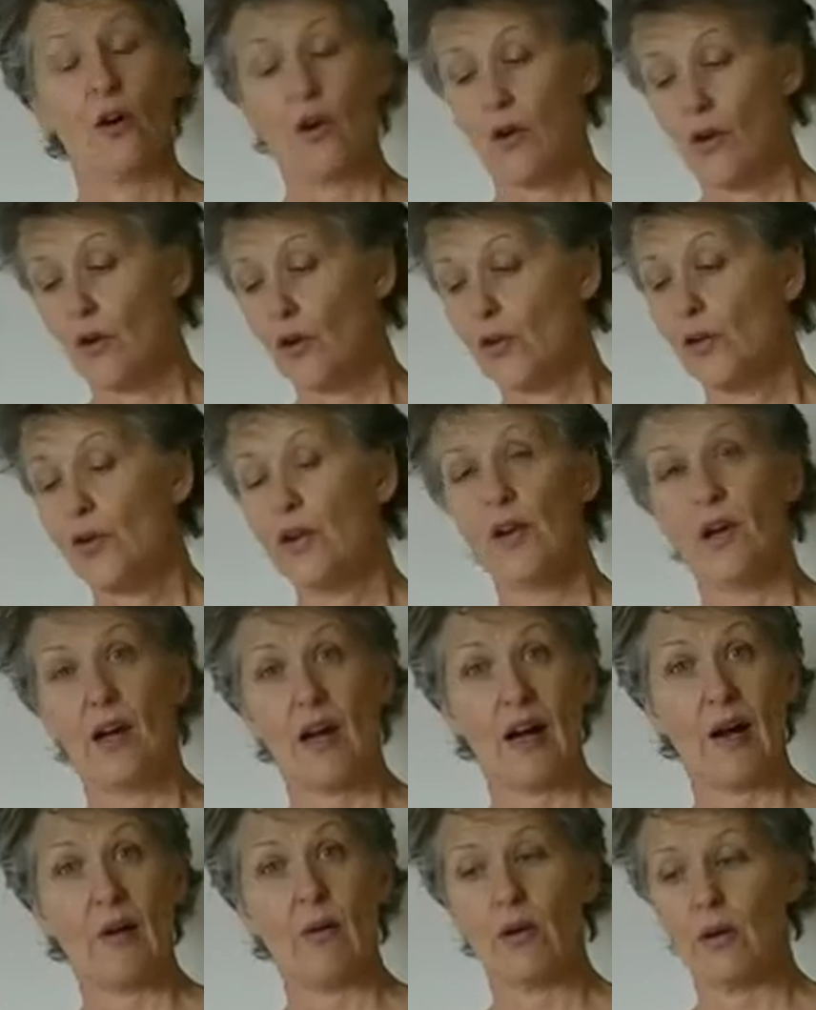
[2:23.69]
on
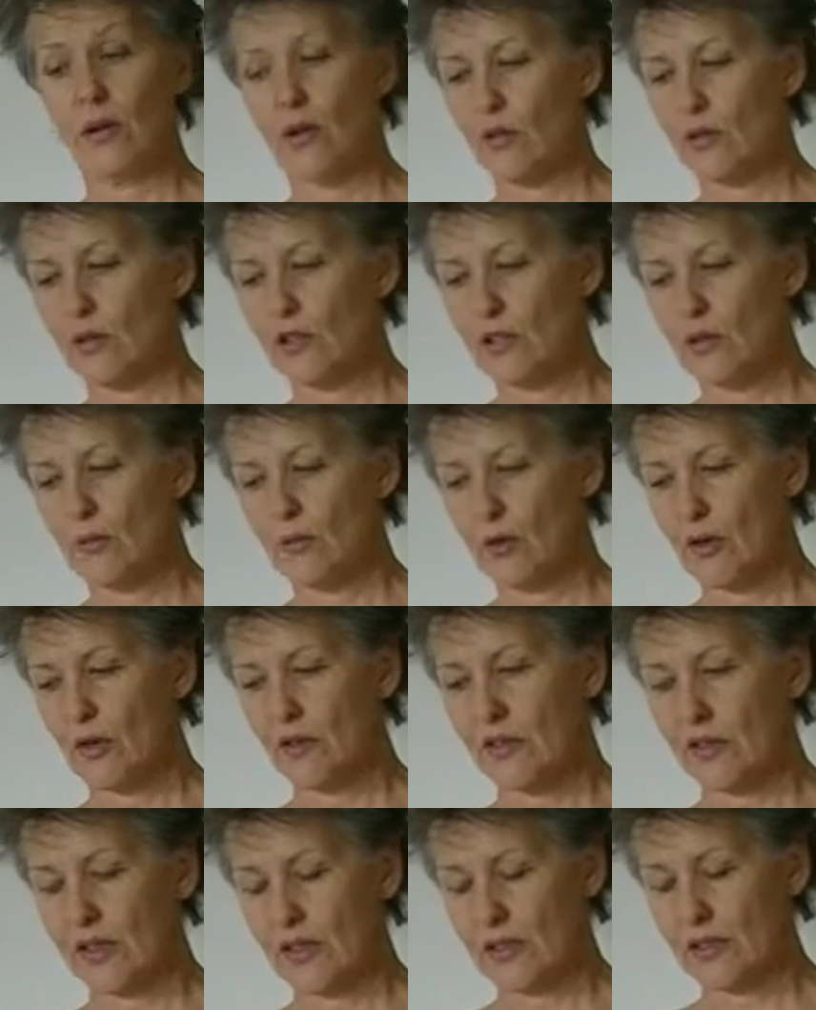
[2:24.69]
our long-term
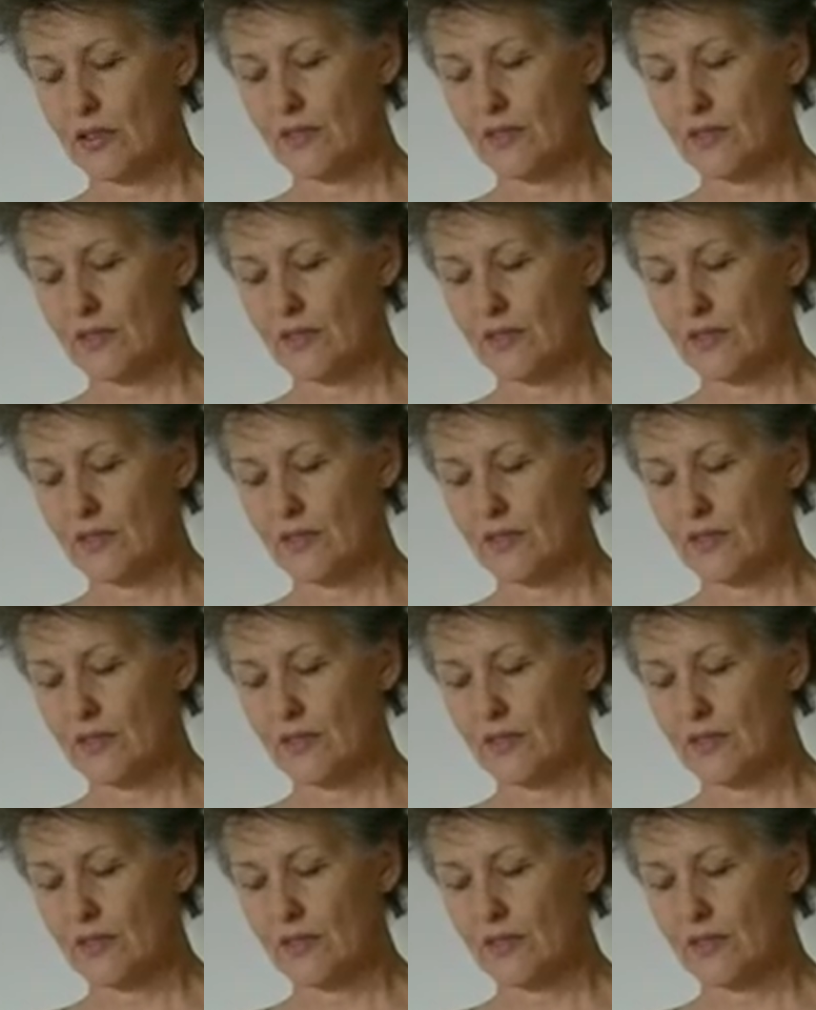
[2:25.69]
profit.